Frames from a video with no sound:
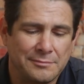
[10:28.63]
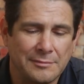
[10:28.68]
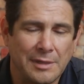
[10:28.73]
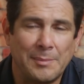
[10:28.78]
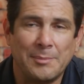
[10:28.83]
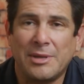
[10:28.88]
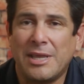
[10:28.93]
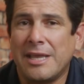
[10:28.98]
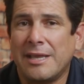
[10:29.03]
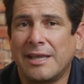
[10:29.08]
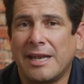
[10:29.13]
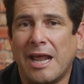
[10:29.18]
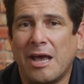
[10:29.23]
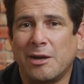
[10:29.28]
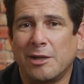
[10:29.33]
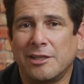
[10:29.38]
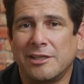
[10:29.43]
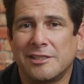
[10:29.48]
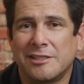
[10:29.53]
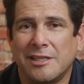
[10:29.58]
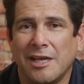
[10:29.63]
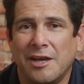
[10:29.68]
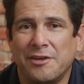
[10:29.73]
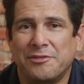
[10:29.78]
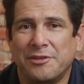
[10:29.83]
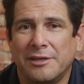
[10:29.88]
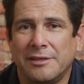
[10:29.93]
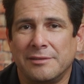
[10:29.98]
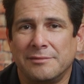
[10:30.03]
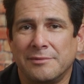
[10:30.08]
I'm geeking out on this
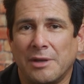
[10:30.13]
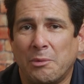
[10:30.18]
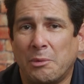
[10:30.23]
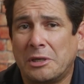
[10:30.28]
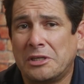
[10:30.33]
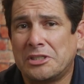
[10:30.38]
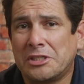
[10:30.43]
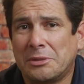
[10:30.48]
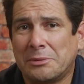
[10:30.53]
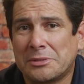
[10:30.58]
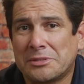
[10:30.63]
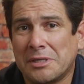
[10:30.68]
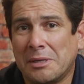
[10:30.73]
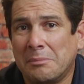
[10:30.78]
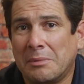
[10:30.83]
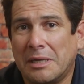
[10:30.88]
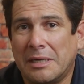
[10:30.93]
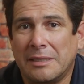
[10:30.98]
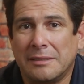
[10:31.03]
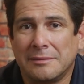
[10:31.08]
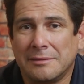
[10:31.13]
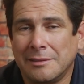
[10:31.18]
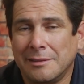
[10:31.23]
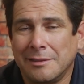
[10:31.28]
stuff and I want to share with somebody.